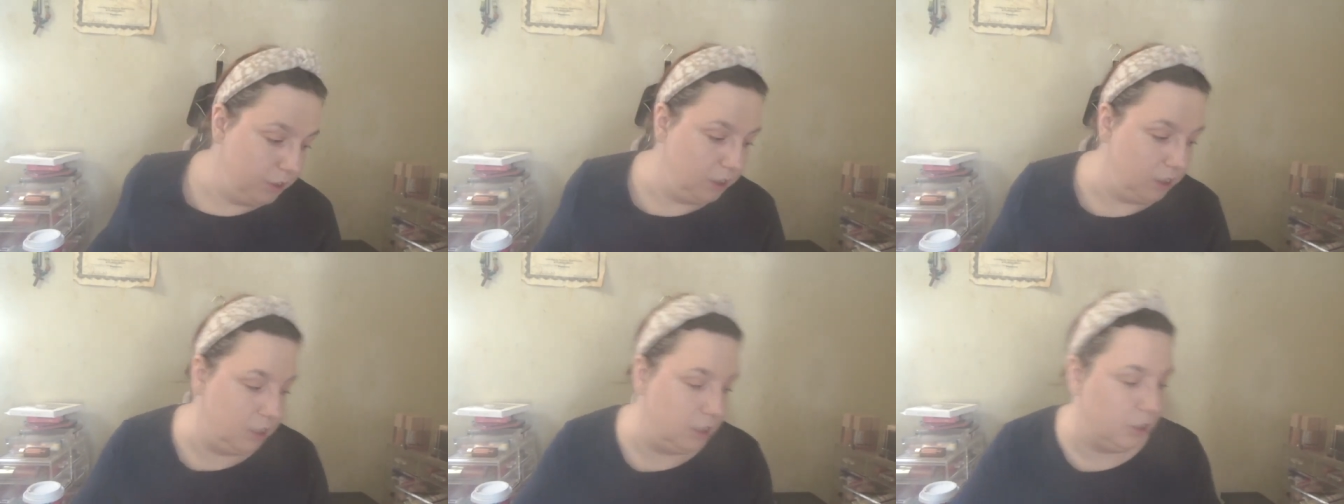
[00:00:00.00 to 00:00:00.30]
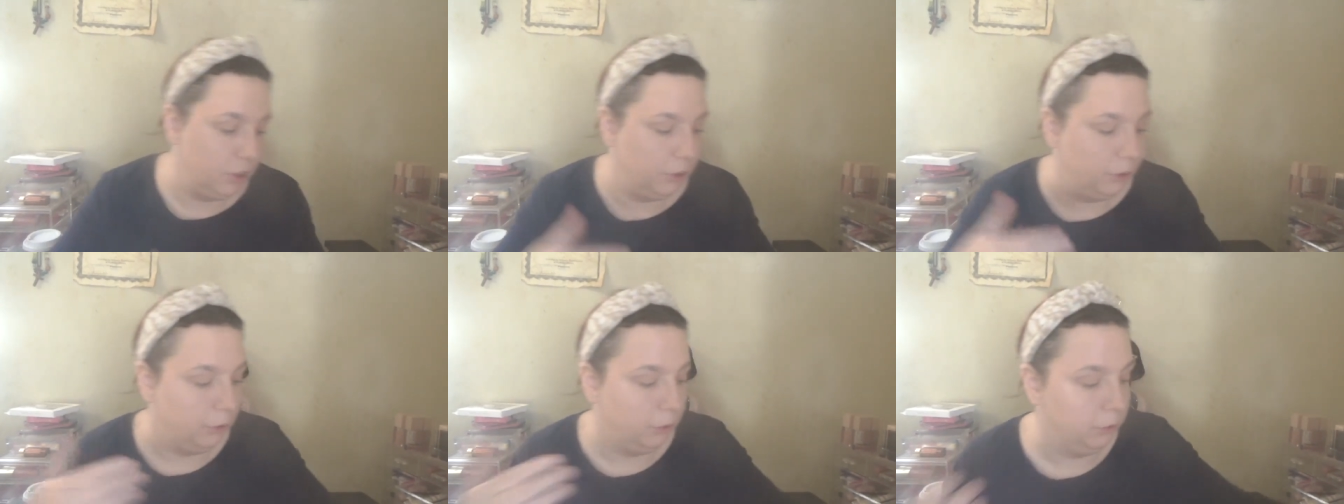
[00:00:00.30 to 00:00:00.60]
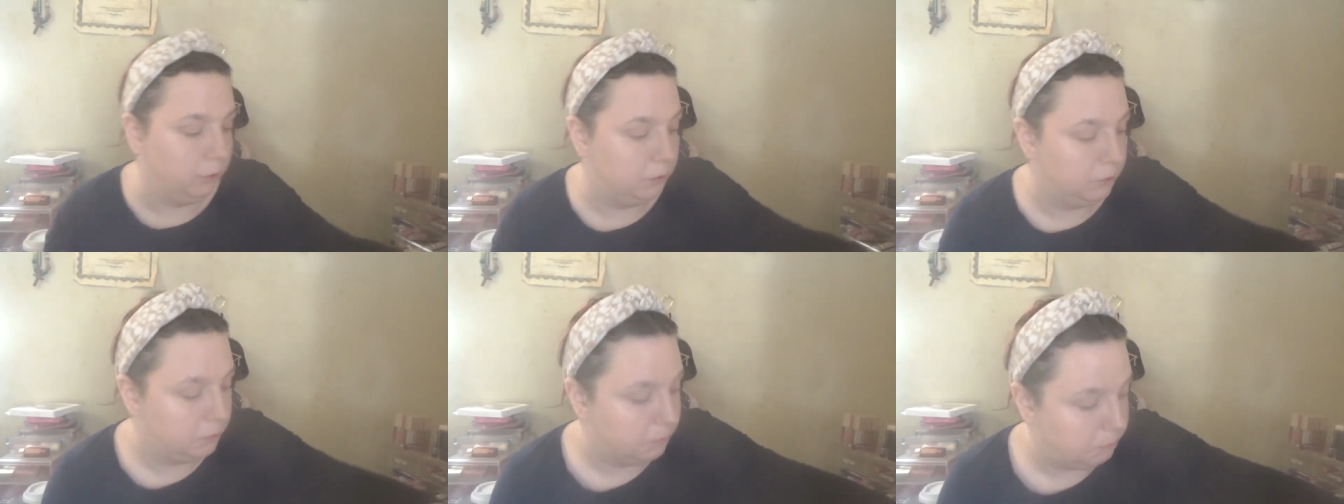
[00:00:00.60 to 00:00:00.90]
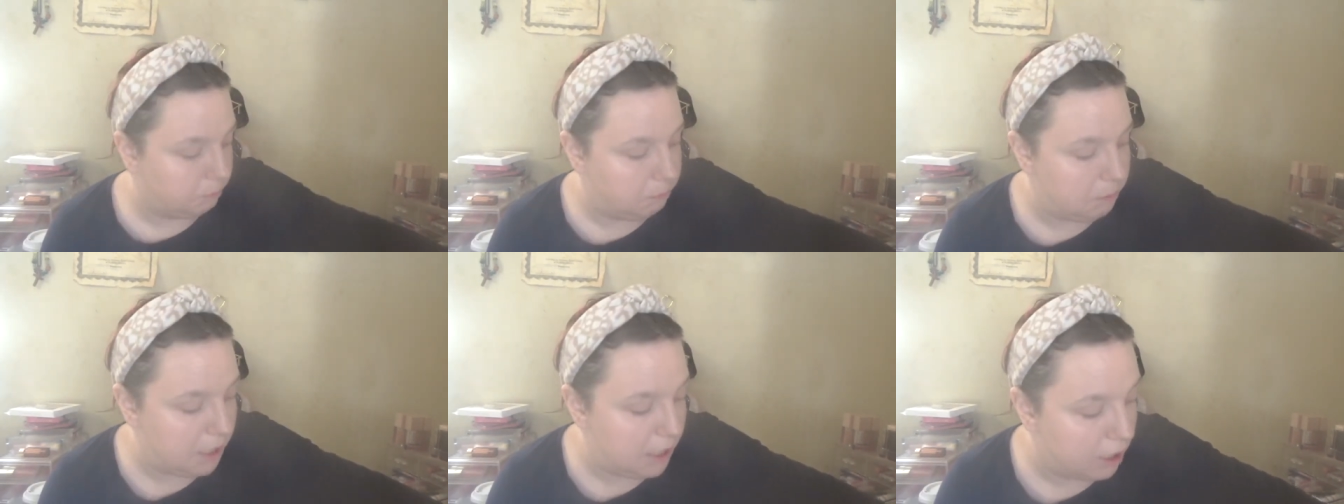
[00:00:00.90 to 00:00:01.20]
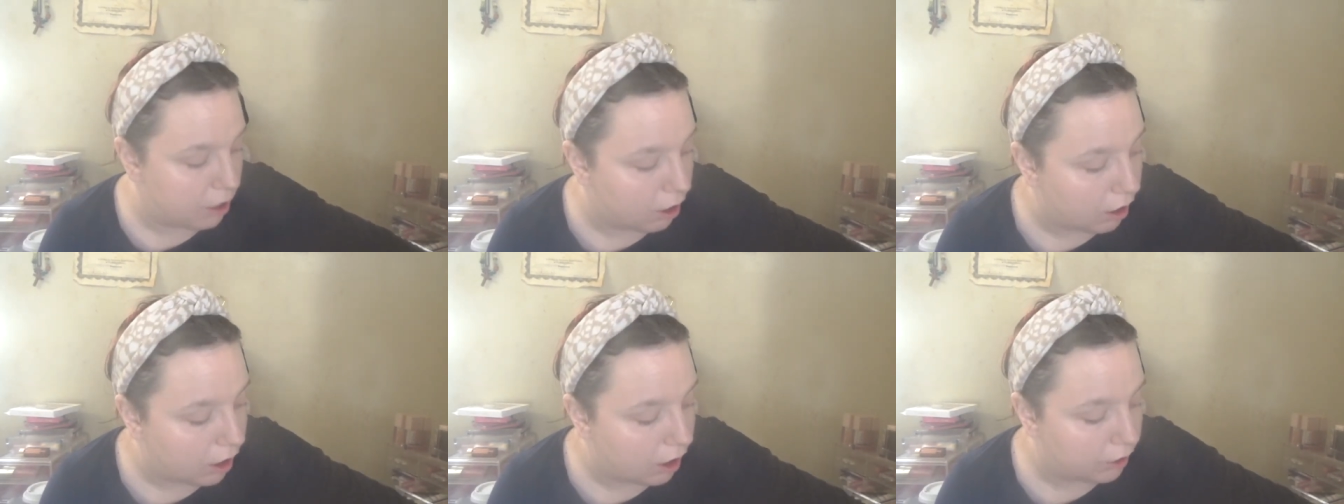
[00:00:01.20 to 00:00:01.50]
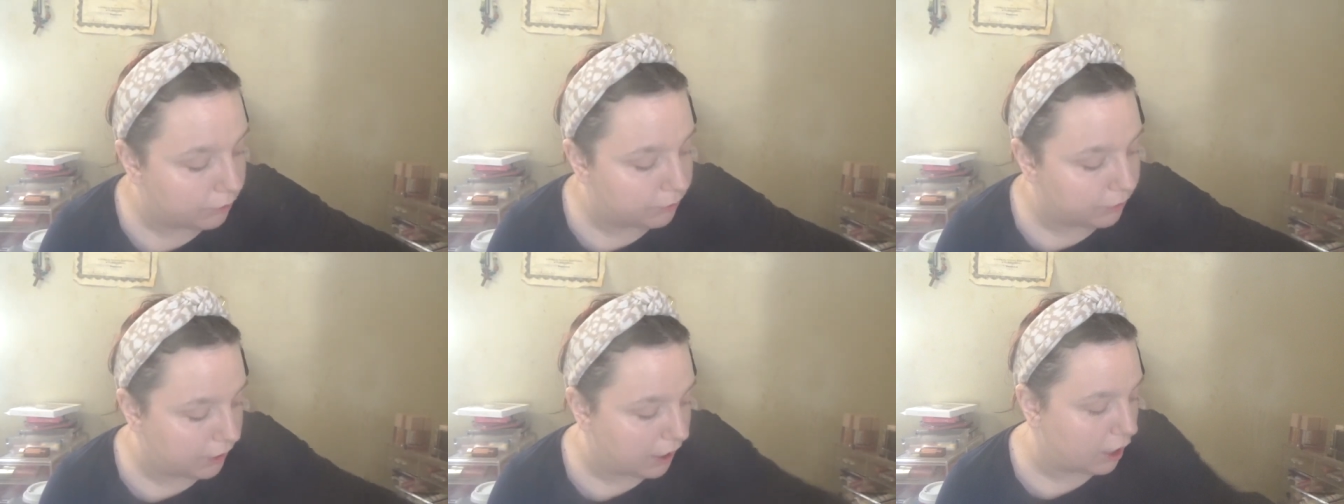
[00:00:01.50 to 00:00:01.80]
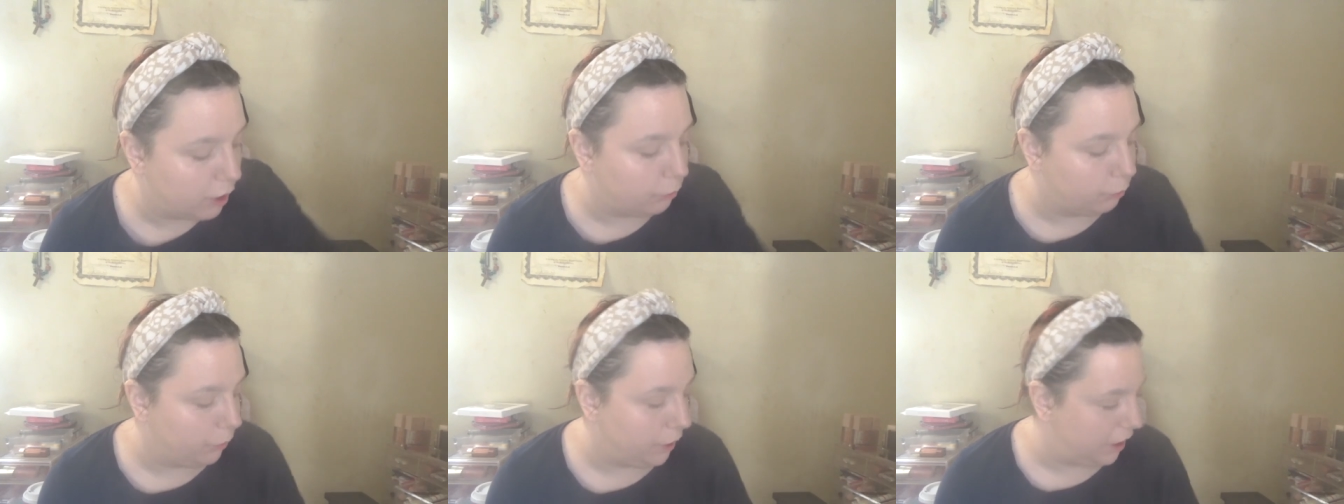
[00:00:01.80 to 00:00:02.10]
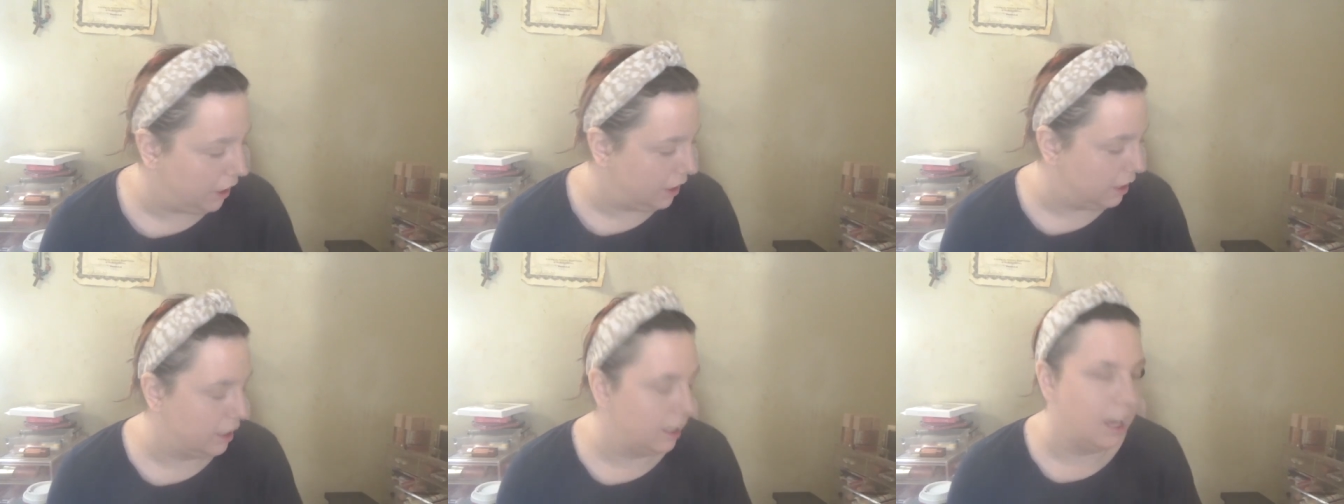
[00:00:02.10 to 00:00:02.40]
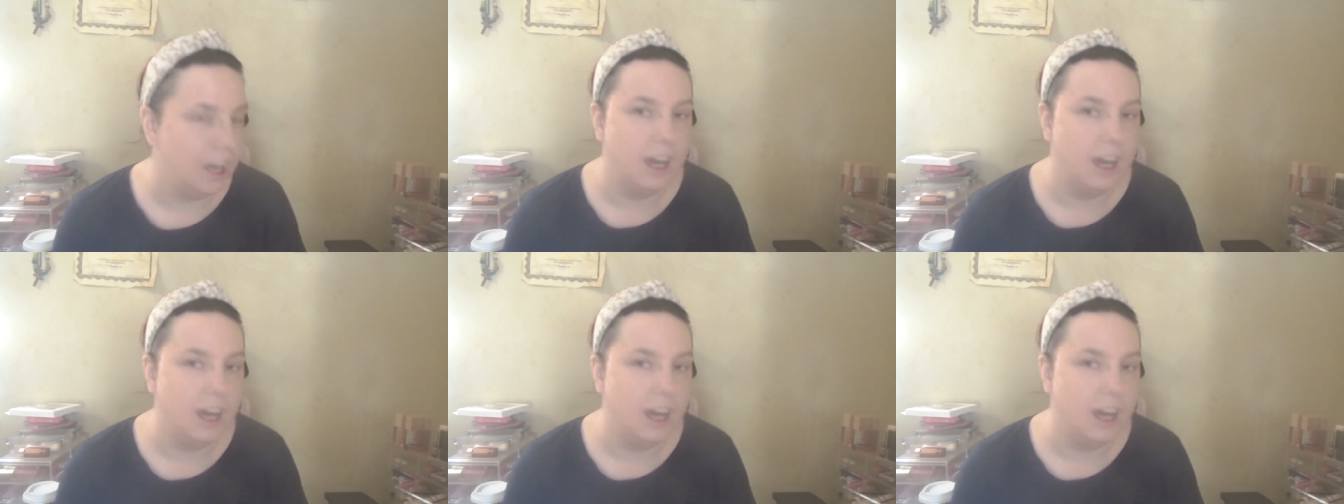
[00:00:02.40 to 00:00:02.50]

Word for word: you know, be off for that week.